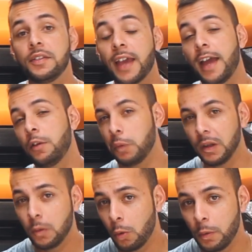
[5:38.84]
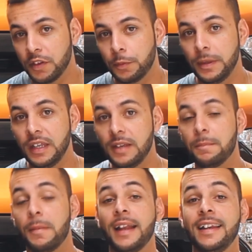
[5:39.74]
is and will always be
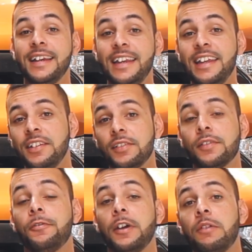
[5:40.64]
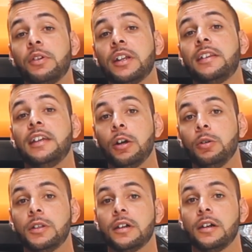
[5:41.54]
my least favorite
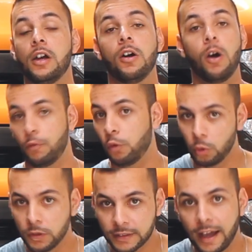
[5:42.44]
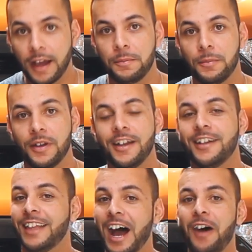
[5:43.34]
Toyota of all time.
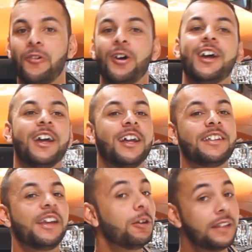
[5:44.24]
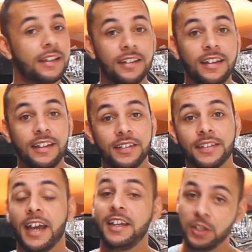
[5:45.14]
Now, Toyota has
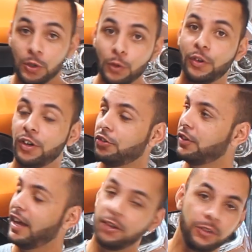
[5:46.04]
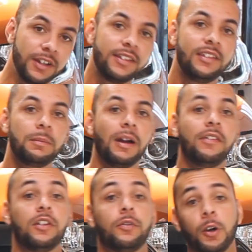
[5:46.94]
released a new version, as you can see by
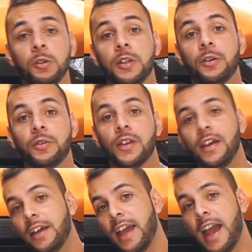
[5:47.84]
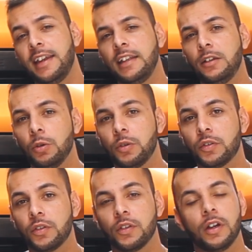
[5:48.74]
these photos, and it
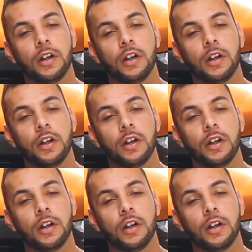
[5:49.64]
looks,